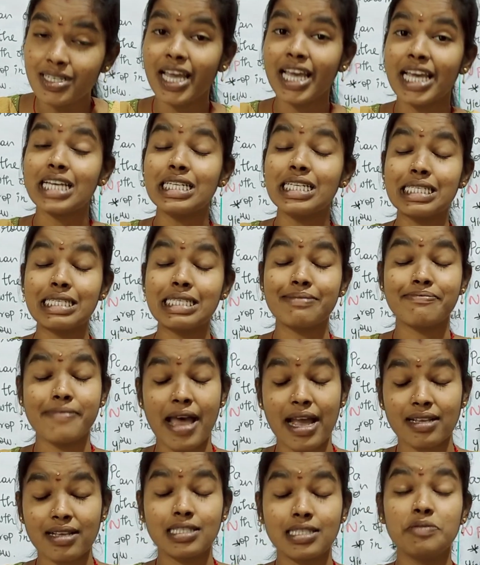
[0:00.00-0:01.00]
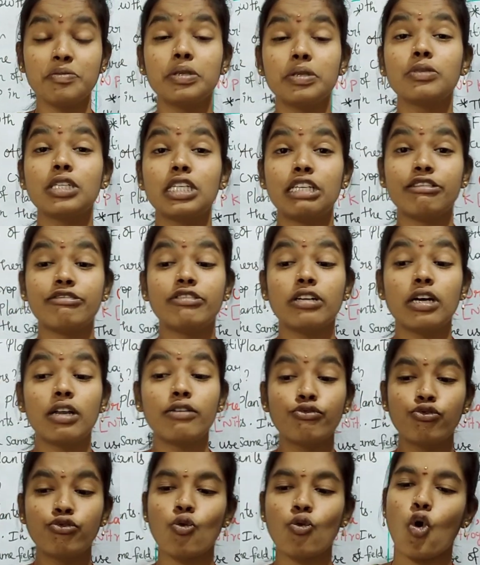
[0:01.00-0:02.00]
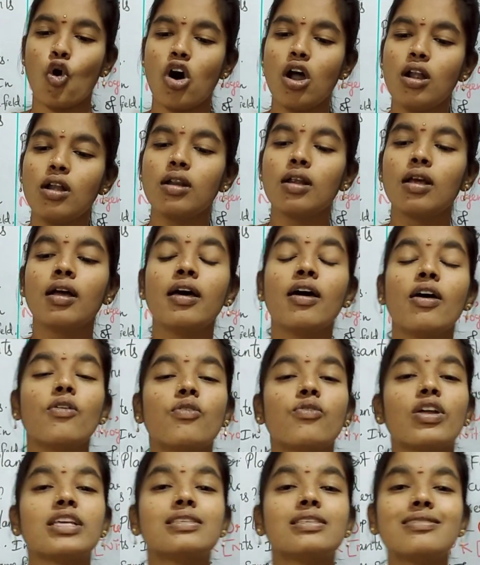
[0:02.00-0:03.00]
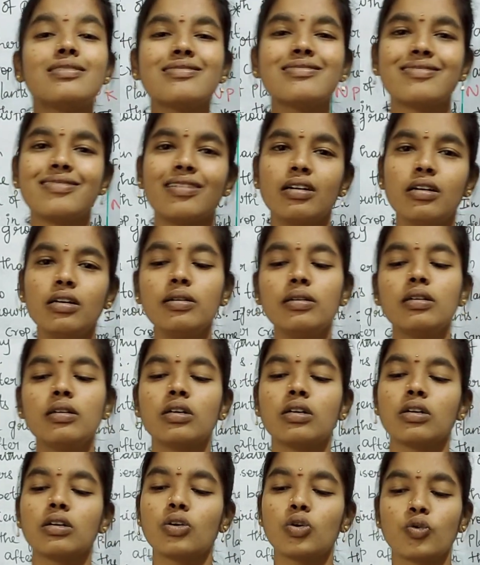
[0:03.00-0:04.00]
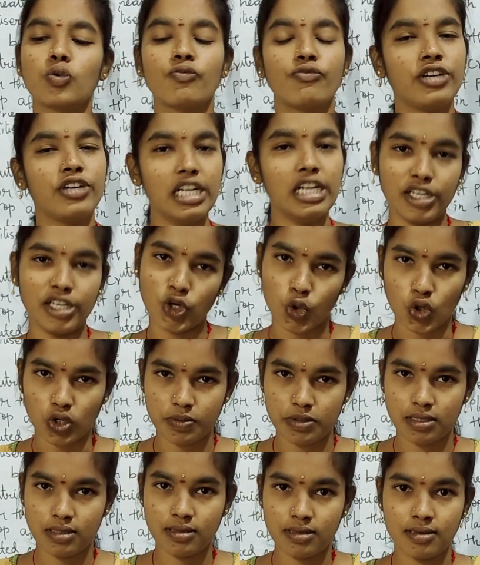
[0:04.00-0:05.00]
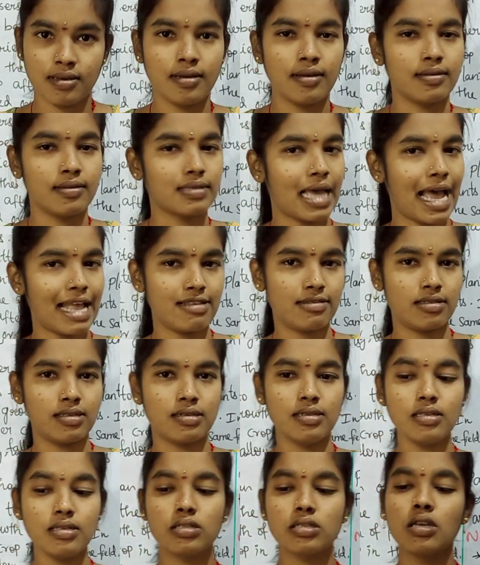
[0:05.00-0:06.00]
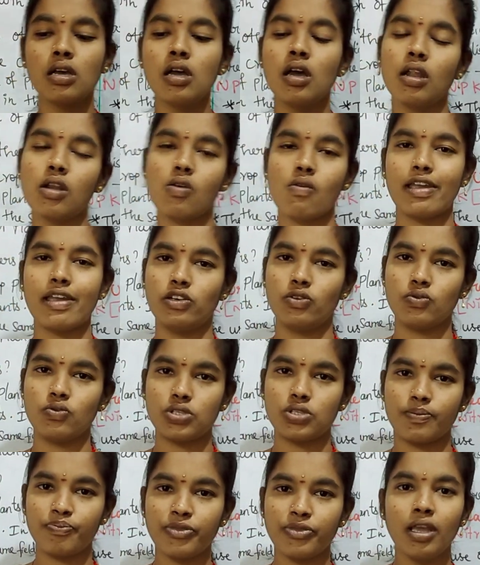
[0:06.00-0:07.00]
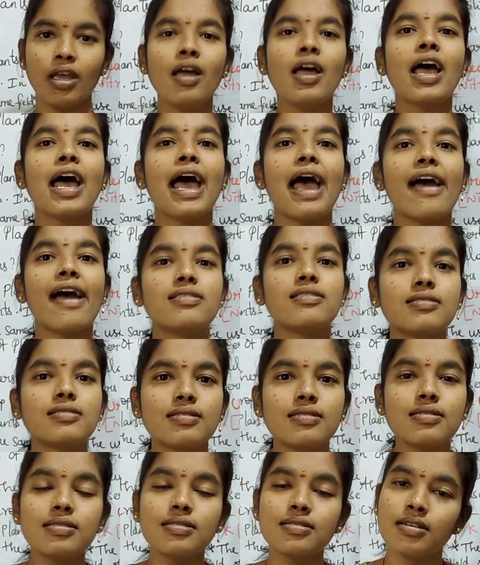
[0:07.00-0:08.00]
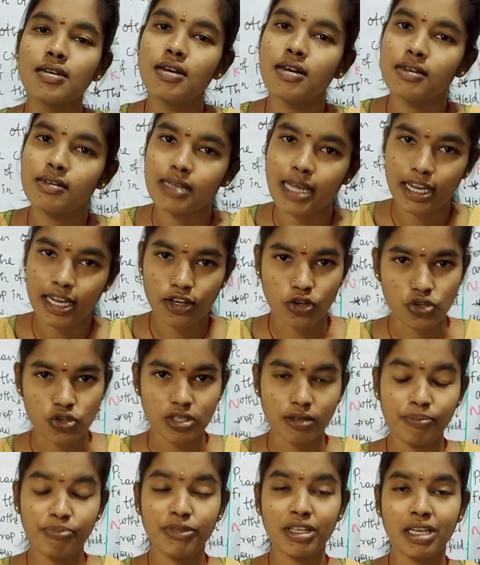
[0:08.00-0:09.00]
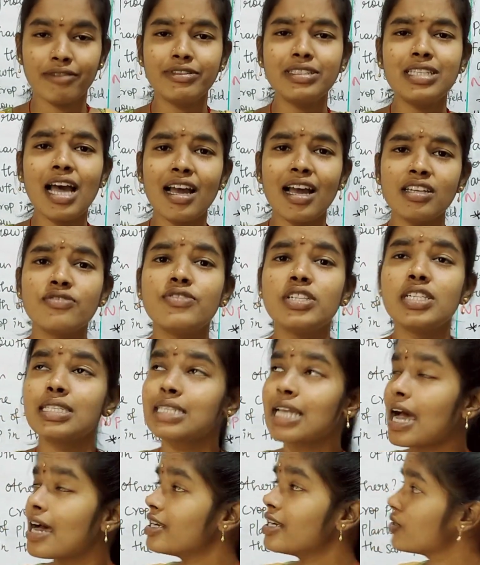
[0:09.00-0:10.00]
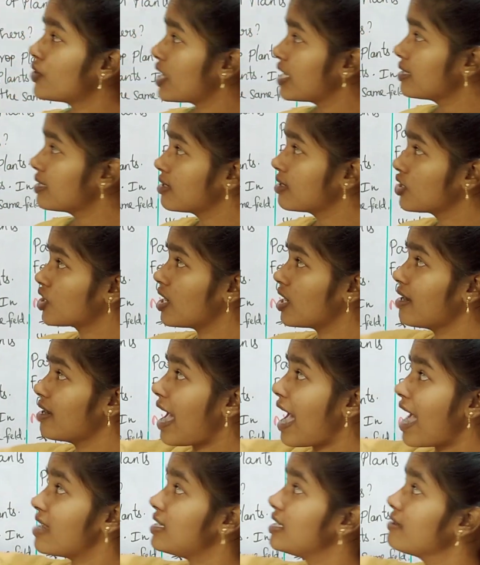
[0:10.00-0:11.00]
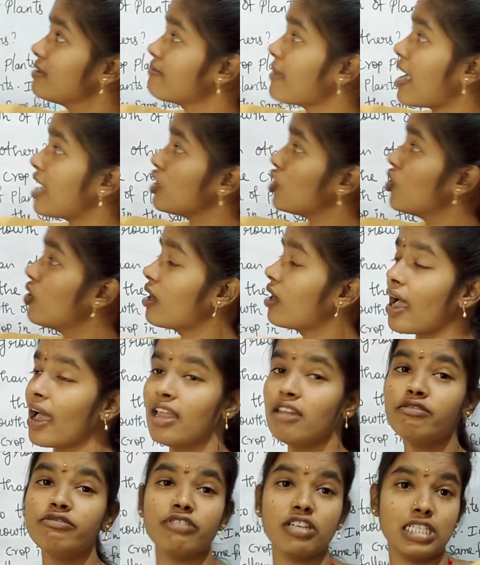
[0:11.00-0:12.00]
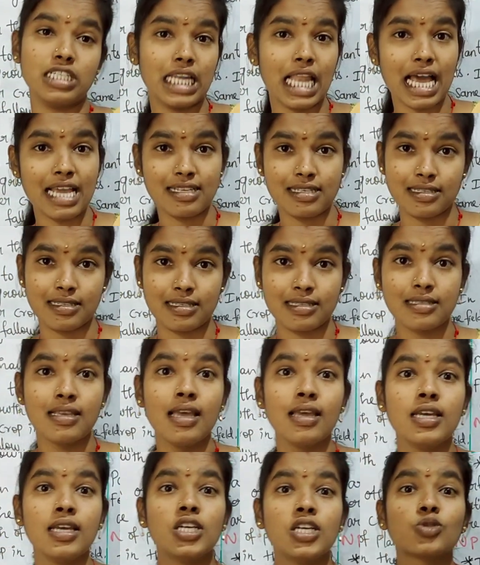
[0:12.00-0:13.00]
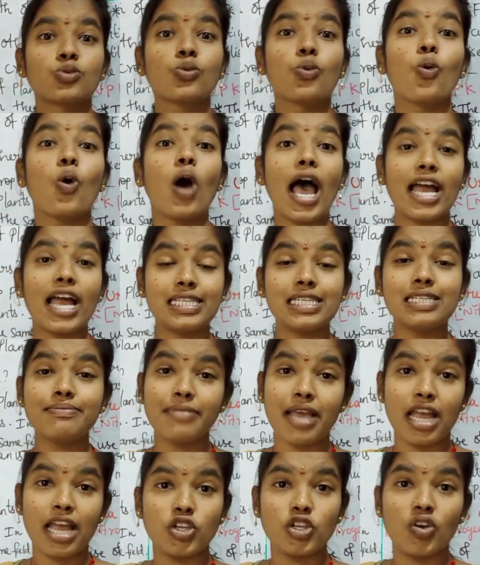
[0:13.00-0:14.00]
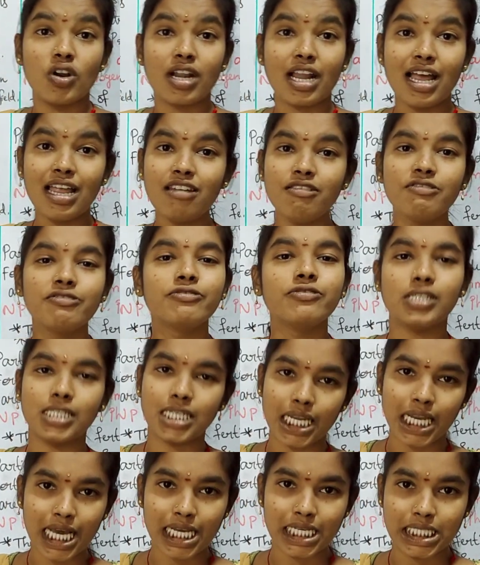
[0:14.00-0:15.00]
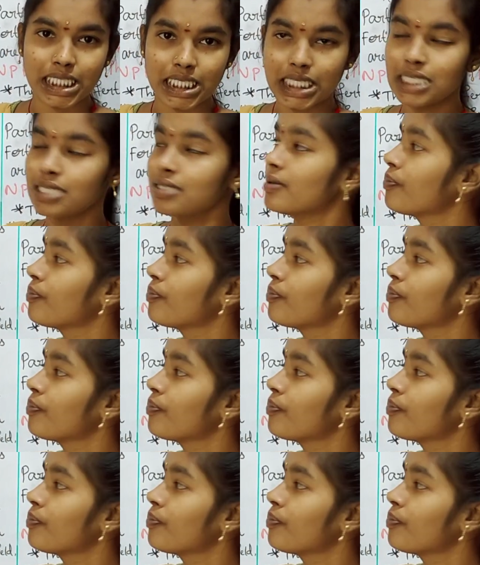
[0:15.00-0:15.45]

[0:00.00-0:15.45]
is maximum given for raising the field crops? The answer is nitrogen. Answer is nitrogen. With that, we'll start today's session, adding manure and fertilizers. So, adding manure and fertilizers,